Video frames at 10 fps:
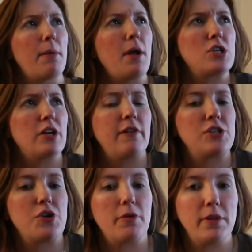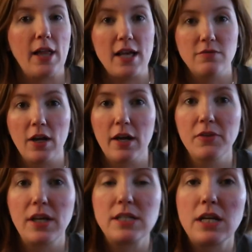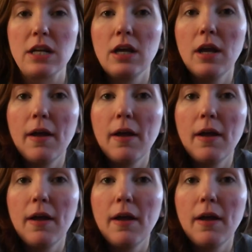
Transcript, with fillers: I'm not sure if I showed them in the last vlog. I don't think I did,